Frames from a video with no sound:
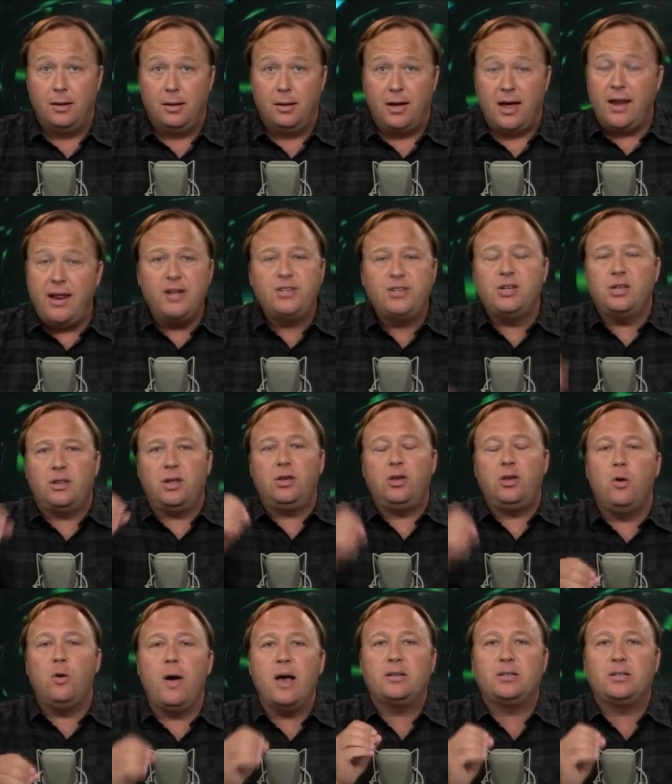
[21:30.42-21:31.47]
It isn't the
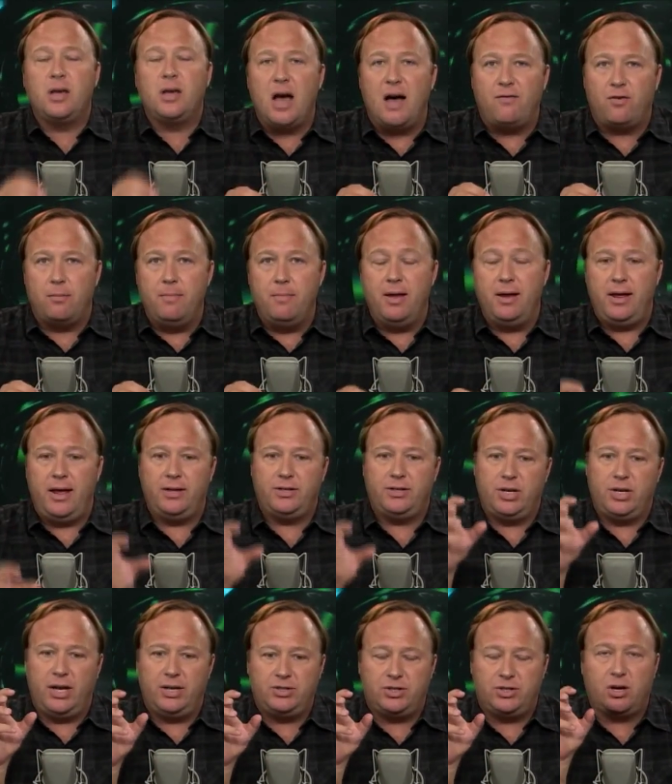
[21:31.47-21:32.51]
U.S. government.
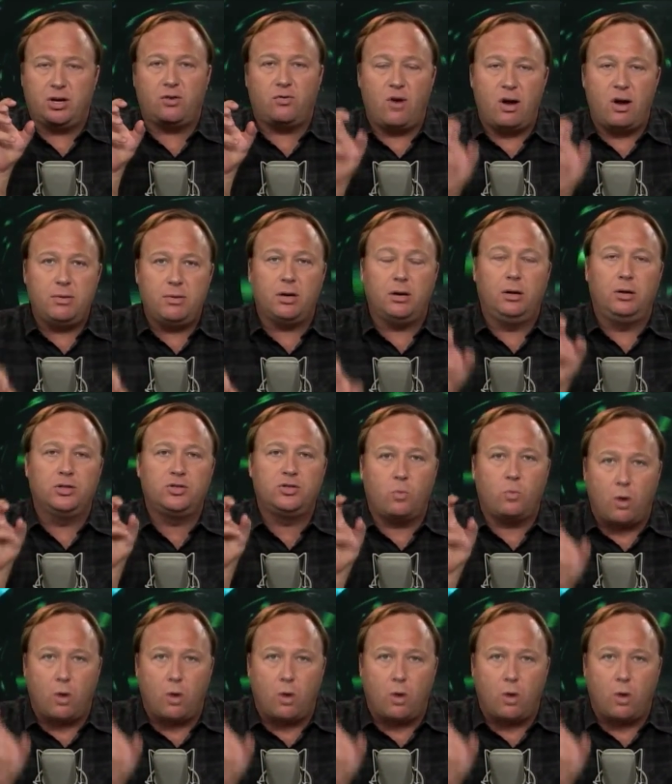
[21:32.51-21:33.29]
It's the criminals